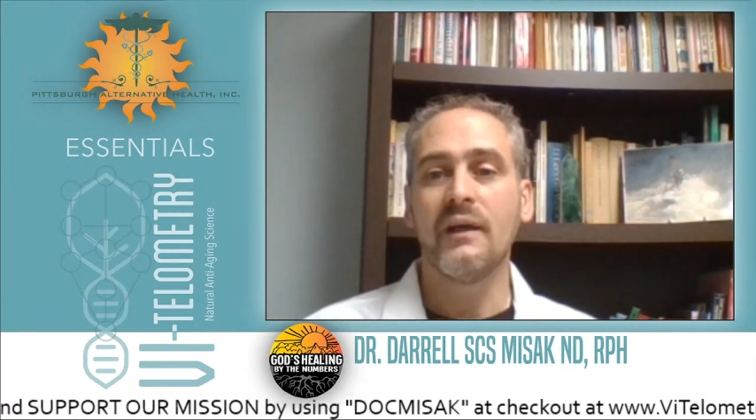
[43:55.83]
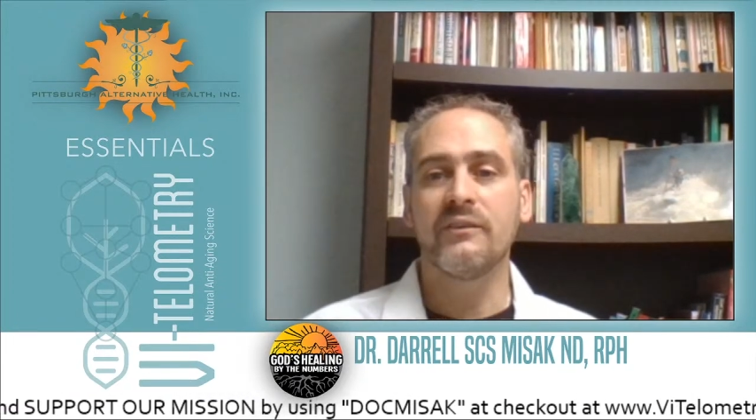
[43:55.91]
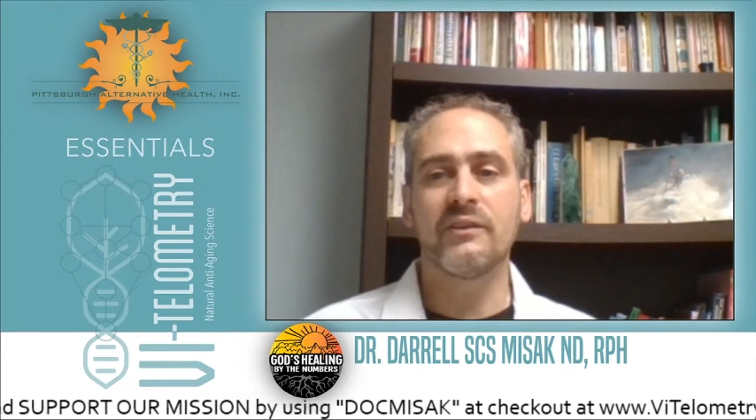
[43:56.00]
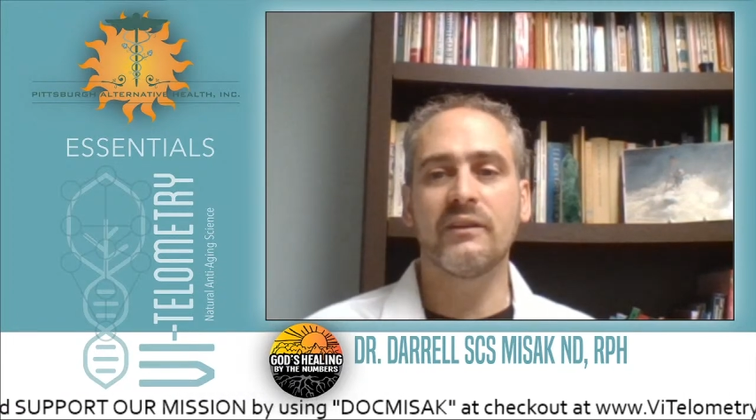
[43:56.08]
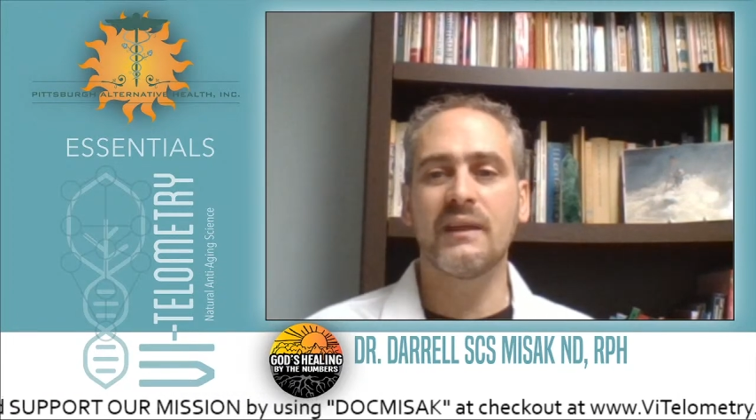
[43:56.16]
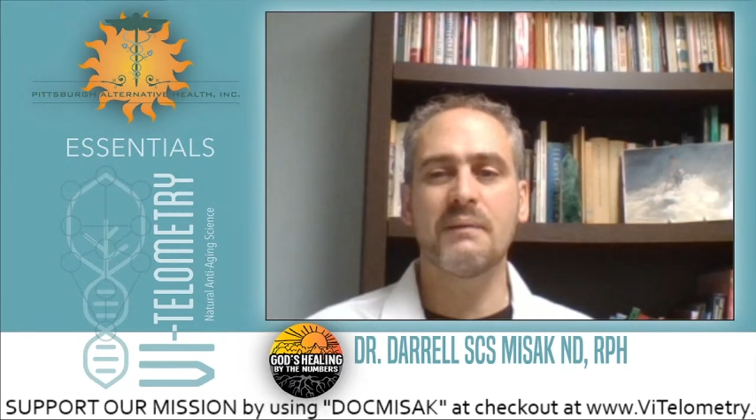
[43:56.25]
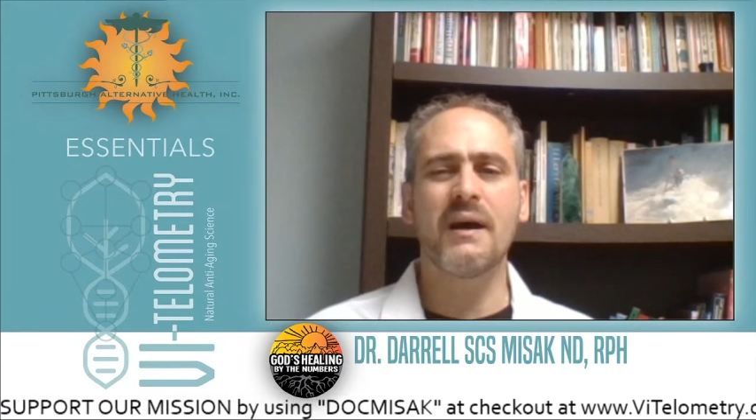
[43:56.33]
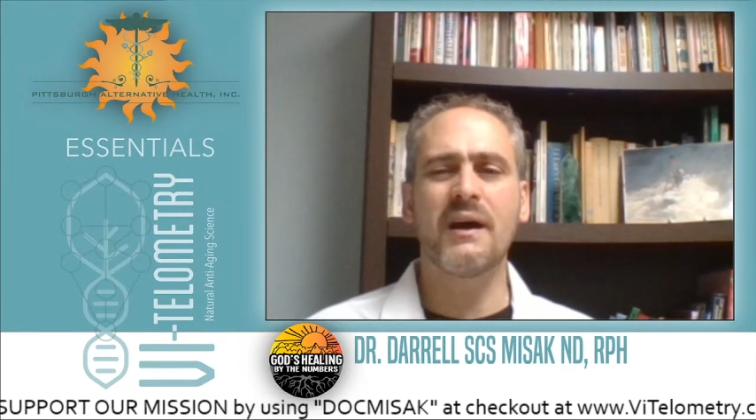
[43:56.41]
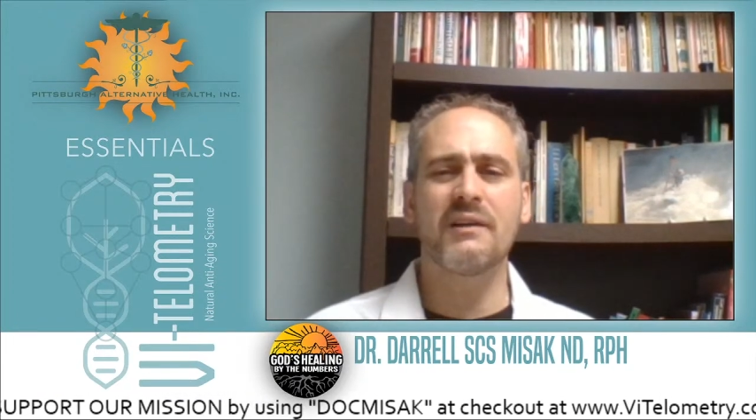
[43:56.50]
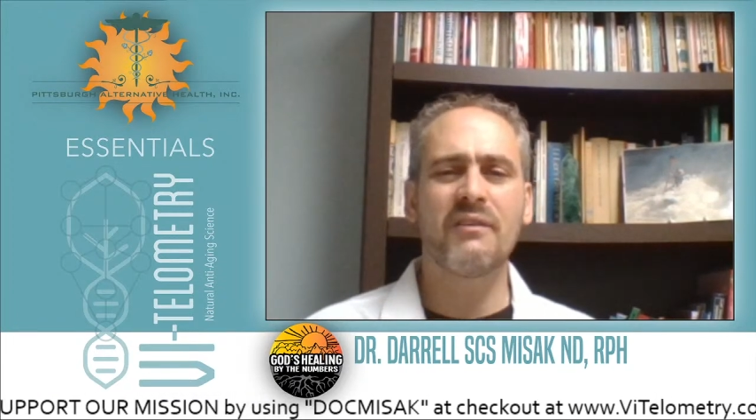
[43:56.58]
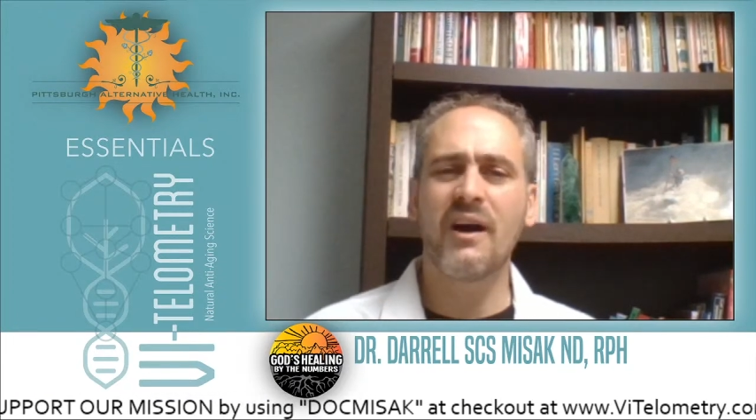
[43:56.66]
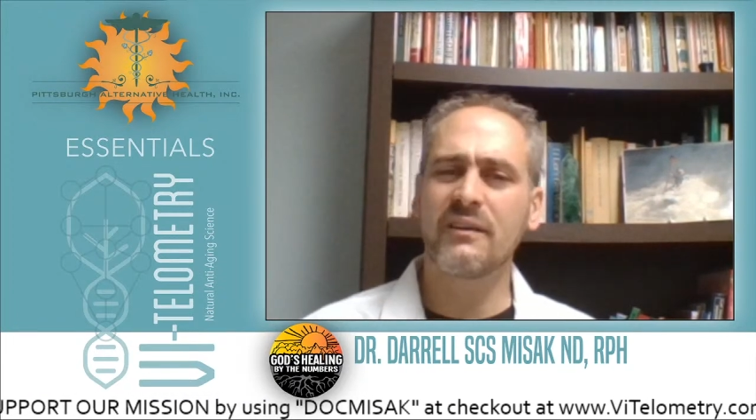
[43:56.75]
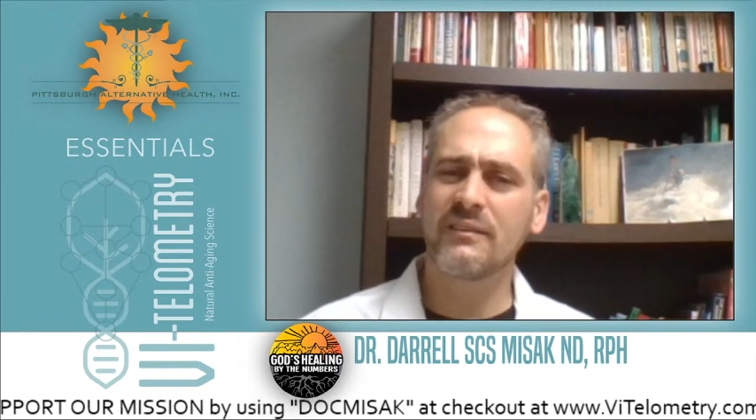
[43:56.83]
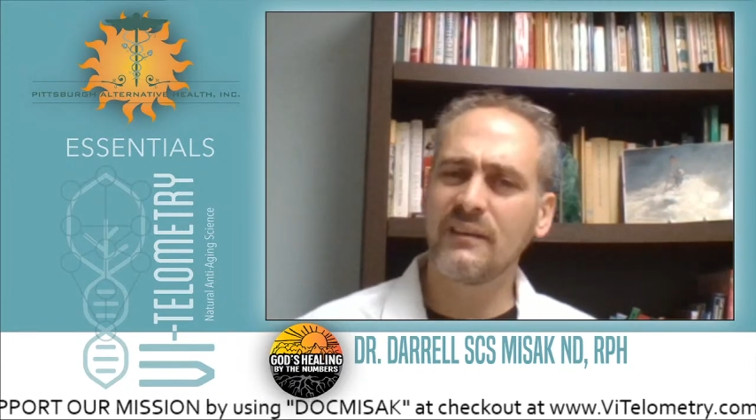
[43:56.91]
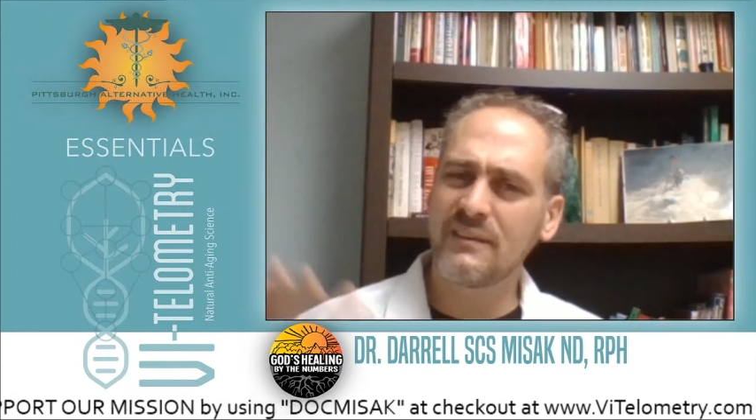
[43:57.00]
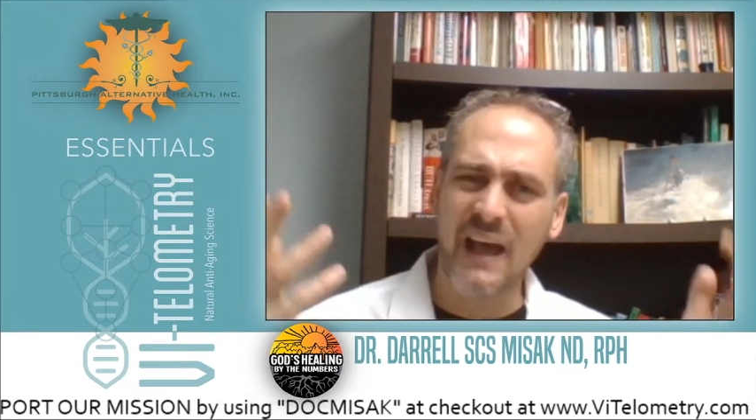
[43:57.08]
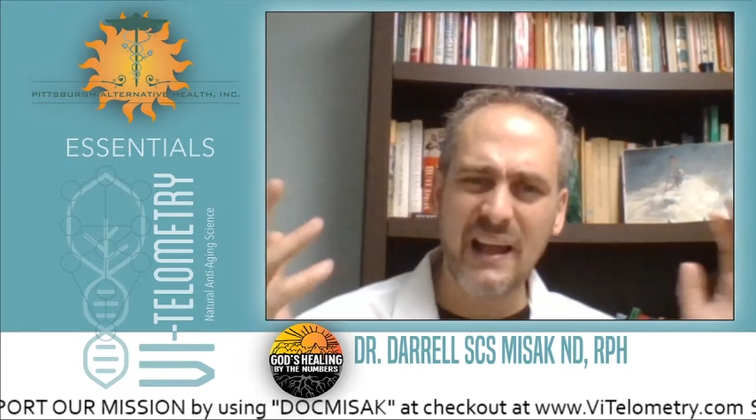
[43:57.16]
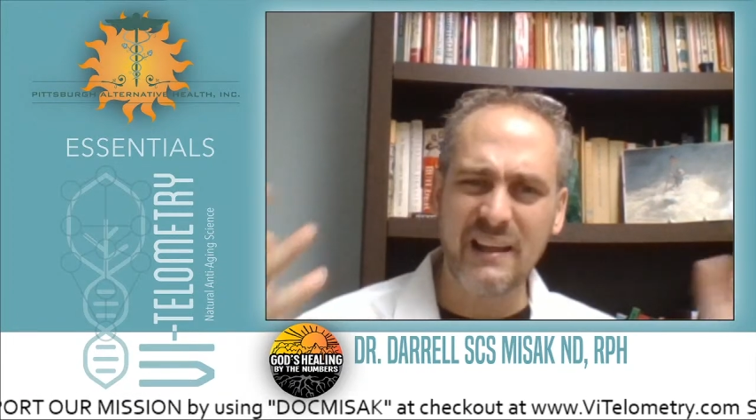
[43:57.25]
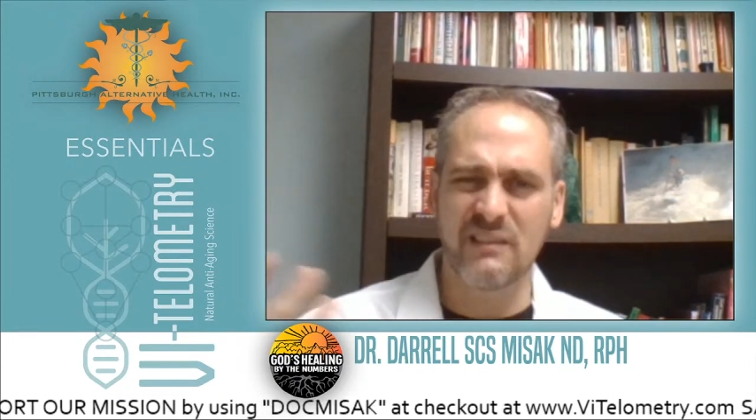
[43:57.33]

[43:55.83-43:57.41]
So the amount of oxalates, I